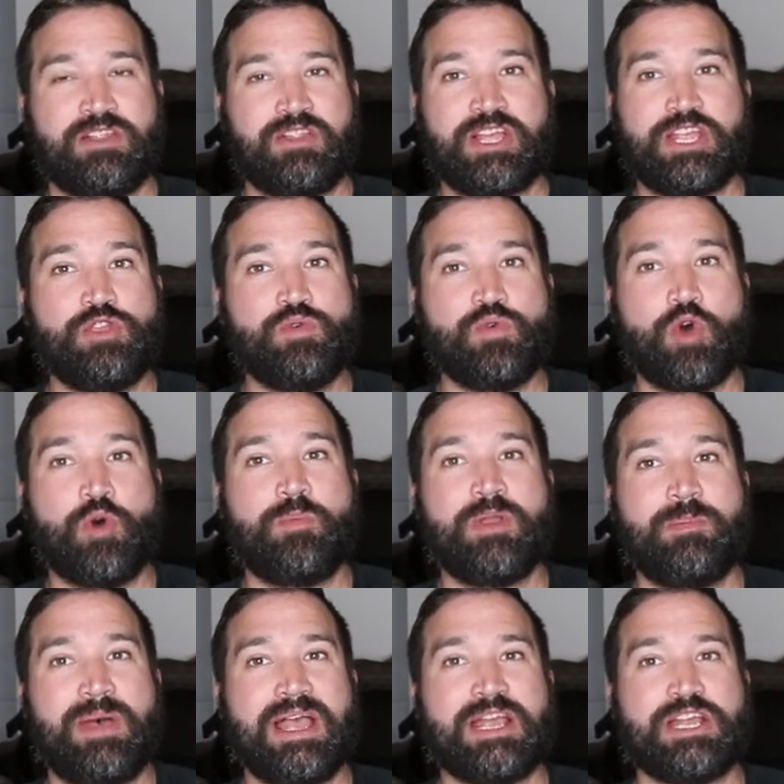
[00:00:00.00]
Like you open
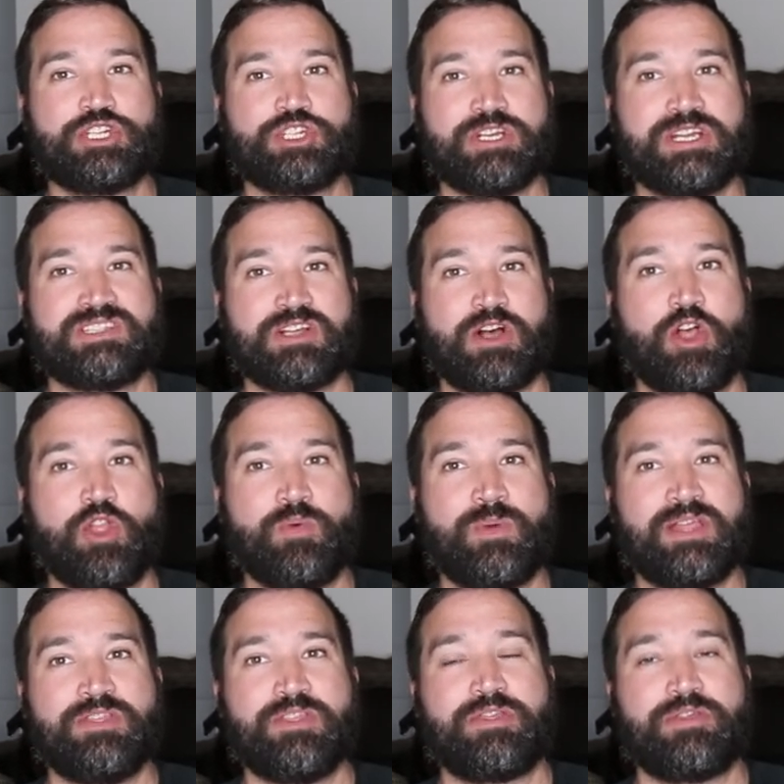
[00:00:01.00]
a bag of treats all the
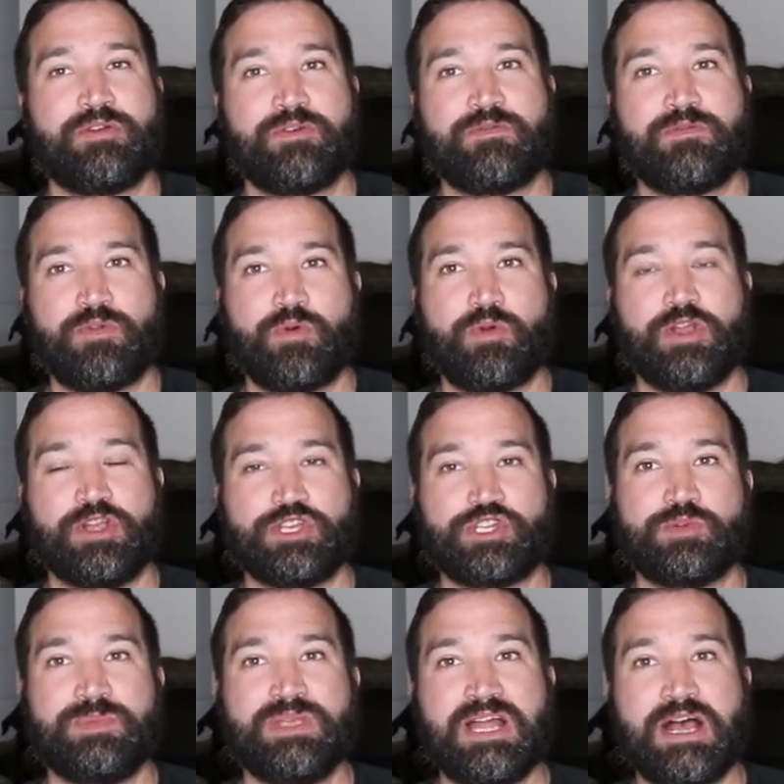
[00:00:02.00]
way on the third floor and
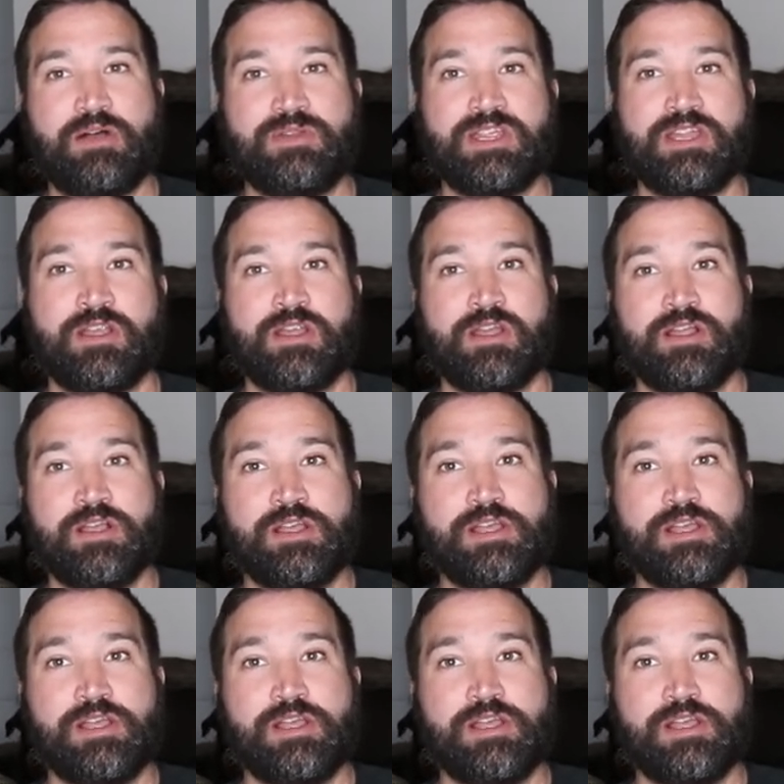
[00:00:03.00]
she'll be down here.